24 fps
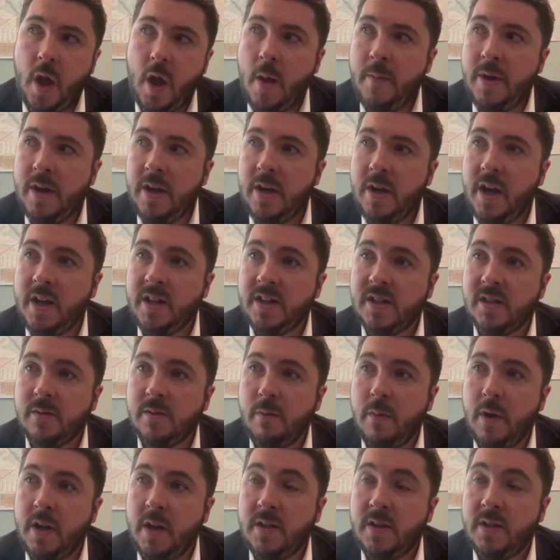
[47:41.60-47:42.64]
Yeah, I mean,
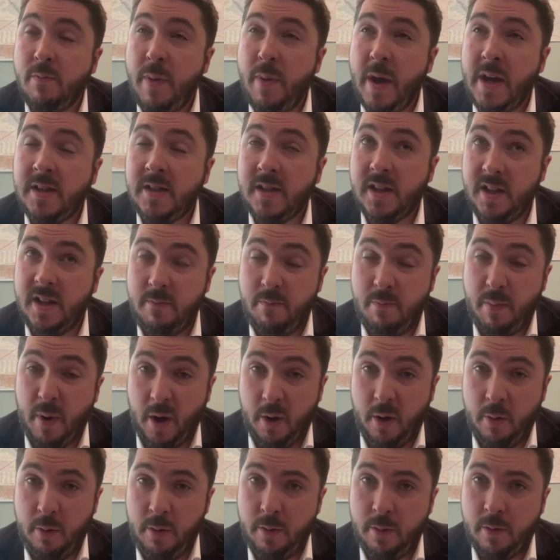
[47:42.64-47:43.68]
it's
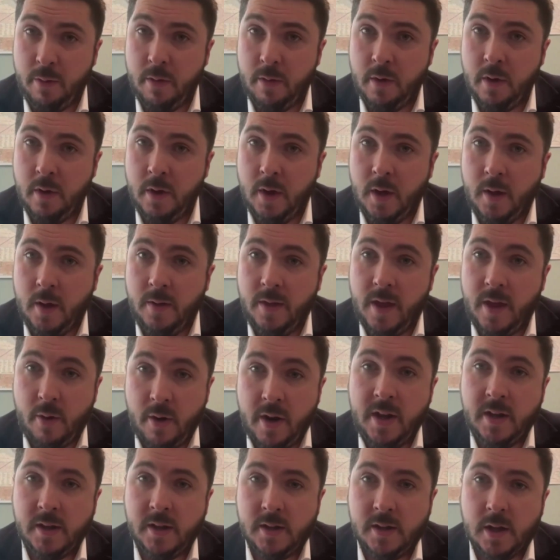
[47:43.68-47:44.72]
basically both.
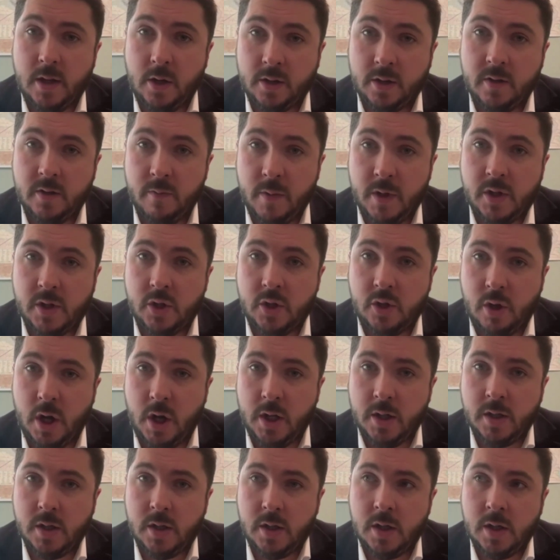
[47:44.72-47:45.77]
There is a lot of
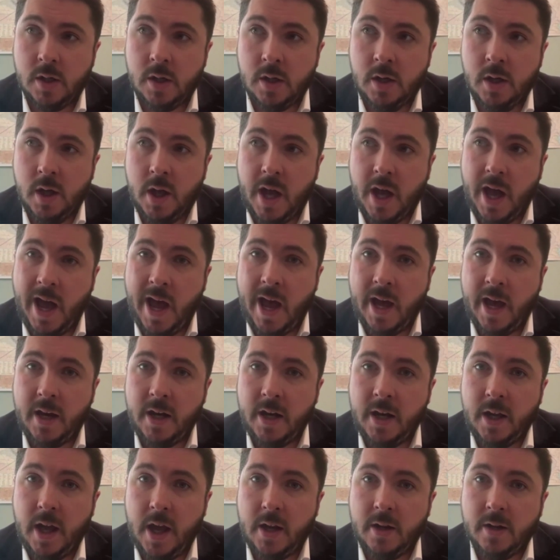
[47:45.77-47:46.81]
mistrust.
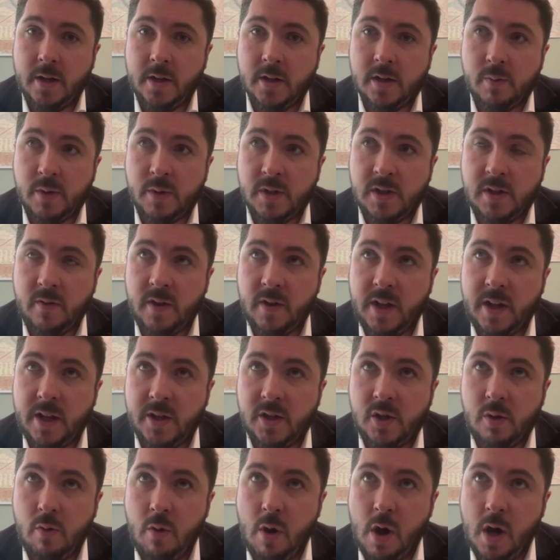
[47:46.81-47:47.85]
And again,
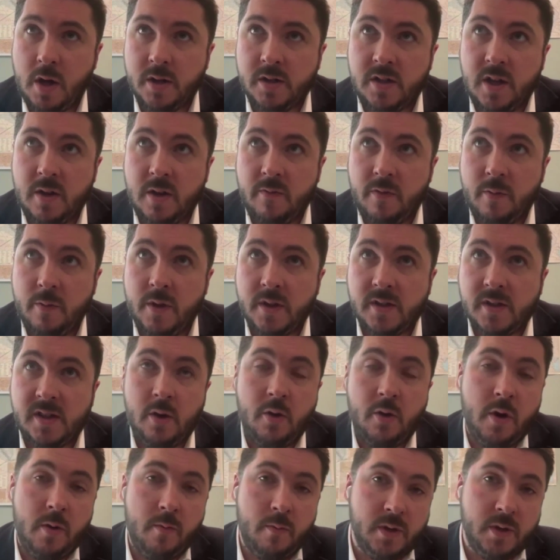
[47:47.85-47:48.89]
specifically as you asked it from the
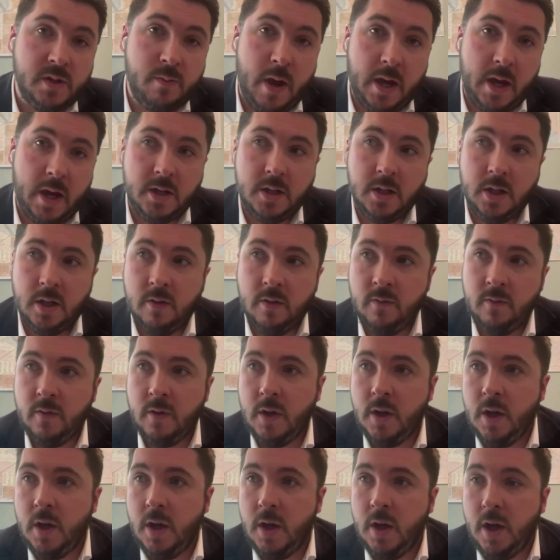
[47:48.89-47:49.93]
Syrian
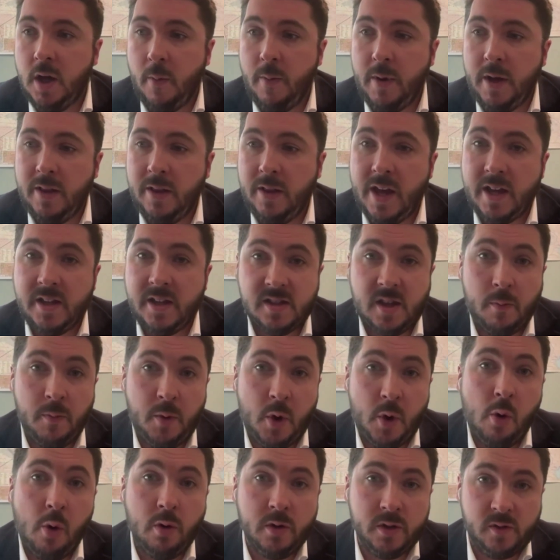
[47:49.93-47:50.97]
perspective, I mean, there's
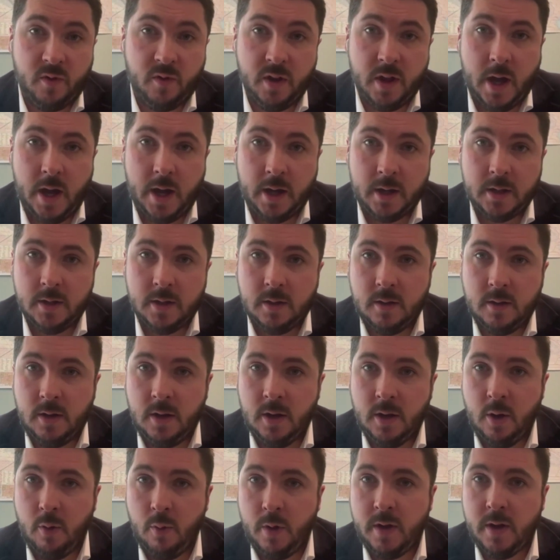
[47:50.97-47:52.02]
some cause for that.
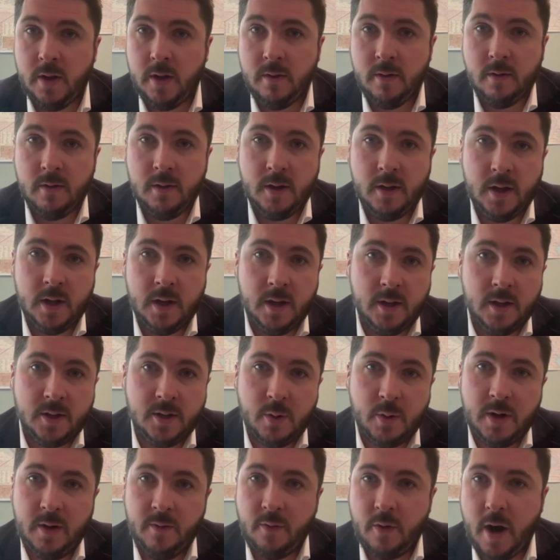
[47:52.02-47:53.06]
You know, within
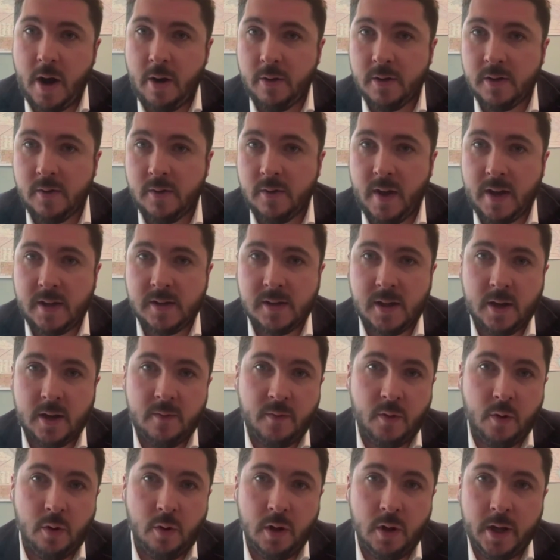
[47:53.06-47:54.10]
24 hours of
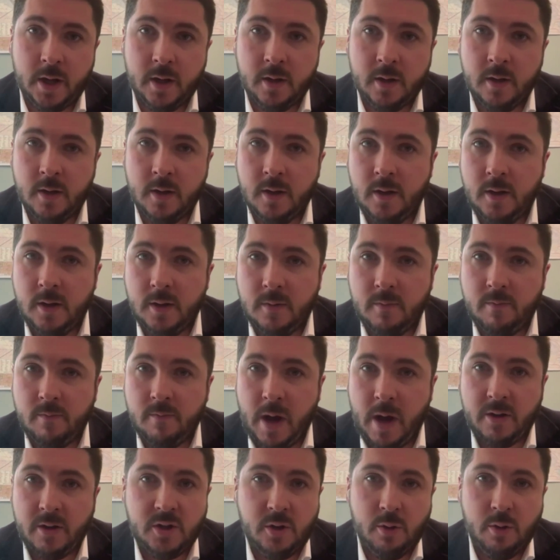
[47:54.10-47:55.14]
Assad falling,
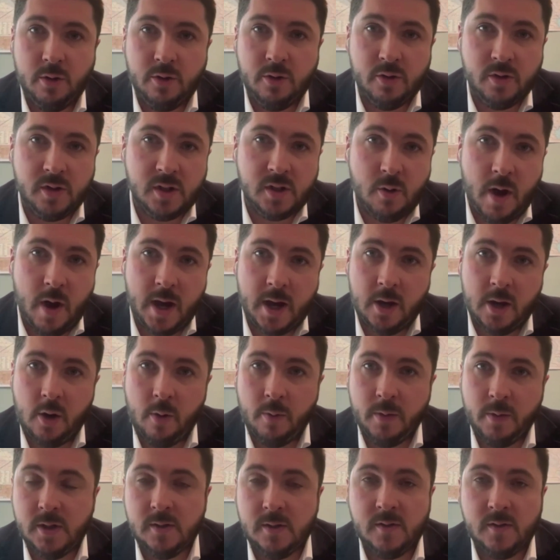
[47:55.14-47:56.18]
about 200 square
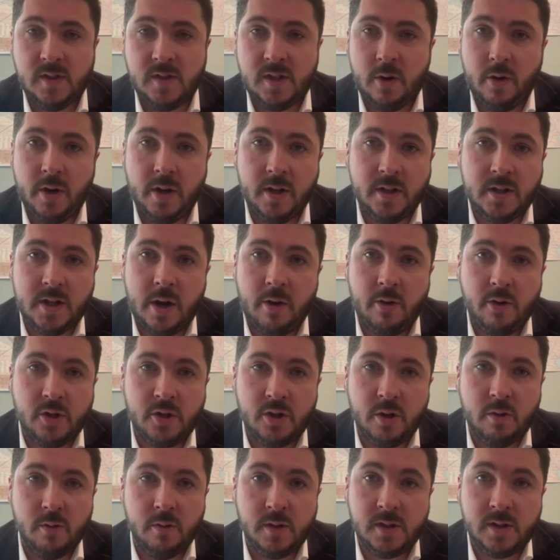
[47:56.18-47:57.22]
kilometers of Syrian
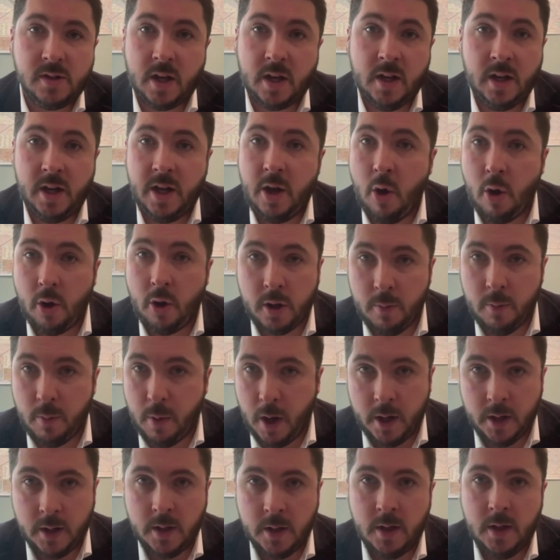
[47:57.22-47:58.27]
territory was suddenly
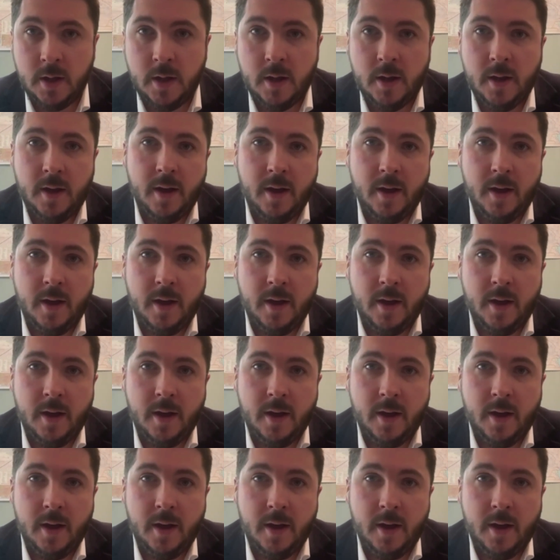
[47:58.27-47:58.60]
occupied.